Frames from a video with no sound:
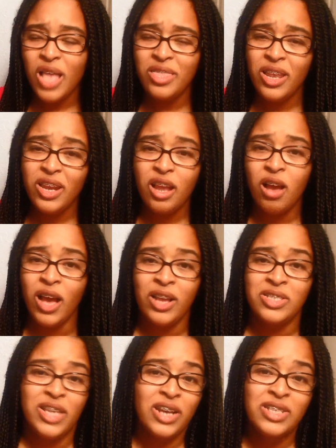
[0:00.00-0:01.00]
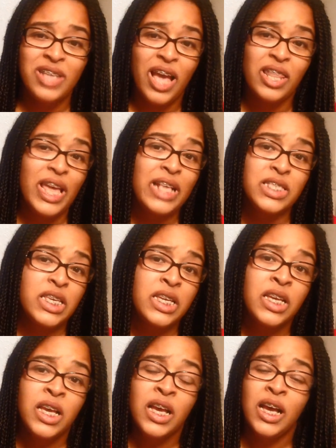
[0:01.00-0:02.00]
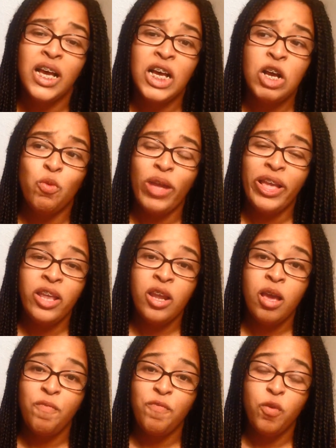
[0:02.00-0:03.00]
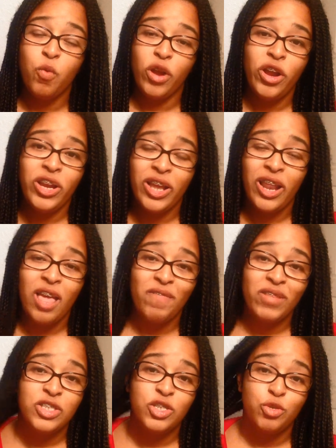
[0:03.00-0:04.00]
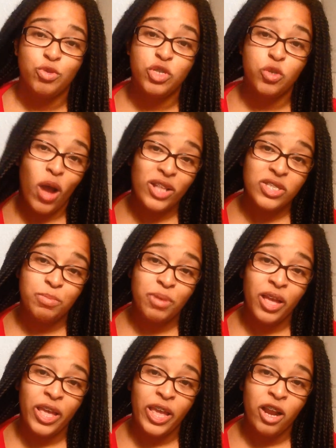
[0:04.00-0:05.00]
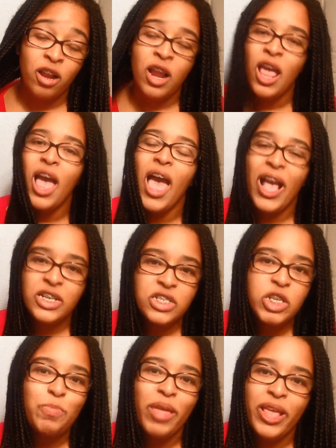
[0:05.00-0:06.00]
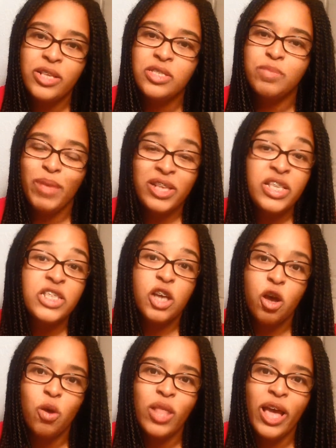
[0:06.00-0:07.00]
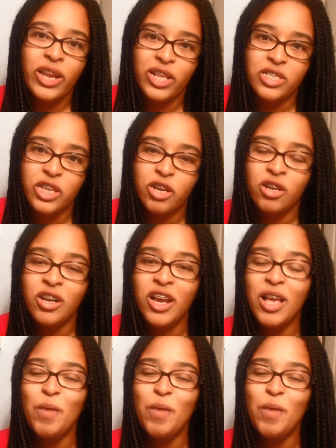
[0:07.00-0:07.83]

And then in all honesty, I just got lazy. Waking up for work, not having to do squat to my hair actually makes things a whole lot easier.